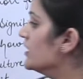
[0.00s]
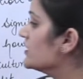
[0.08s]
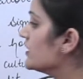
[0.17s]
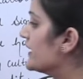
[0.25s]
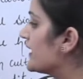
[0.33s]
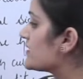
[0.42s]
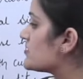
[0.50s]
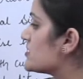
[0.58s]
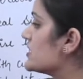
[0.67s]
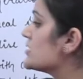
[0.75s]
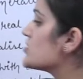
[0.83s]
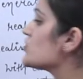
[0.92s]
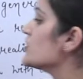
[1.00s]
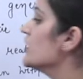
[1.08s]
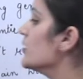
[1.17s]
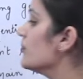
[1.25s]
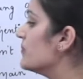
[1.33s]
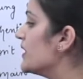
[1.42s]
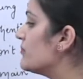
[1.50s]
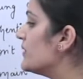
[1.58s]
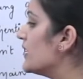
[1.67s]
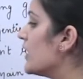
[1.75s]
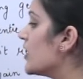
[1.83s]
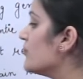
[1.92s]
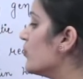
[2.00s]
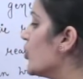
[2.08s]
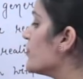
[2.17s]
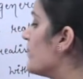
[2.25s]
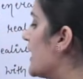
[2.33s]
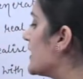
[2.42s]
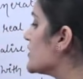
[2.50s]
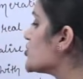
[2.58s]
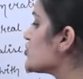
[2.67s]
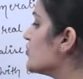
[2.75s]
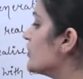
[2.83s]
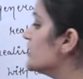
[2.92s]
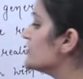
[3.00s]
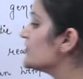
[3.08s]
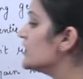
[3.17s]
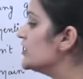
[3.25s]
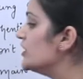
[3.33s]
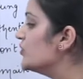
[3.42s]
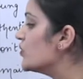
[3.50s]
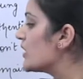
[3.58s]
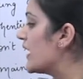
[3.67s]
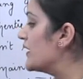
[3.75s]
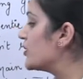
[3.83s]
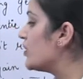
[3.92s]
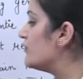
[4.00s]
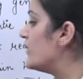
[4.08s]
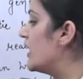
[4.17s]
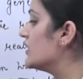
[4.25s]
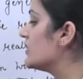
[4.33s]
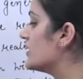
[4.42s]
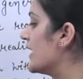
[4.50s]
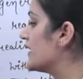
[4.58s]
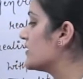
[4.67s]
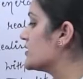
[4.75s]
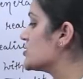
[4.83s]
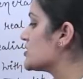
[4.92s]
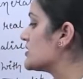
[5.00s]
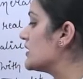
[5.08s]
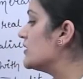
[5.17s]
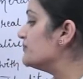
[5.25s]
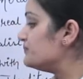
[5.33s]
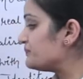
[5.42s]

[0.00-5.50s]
The next is, people are more biased towards the new kind of art like digital,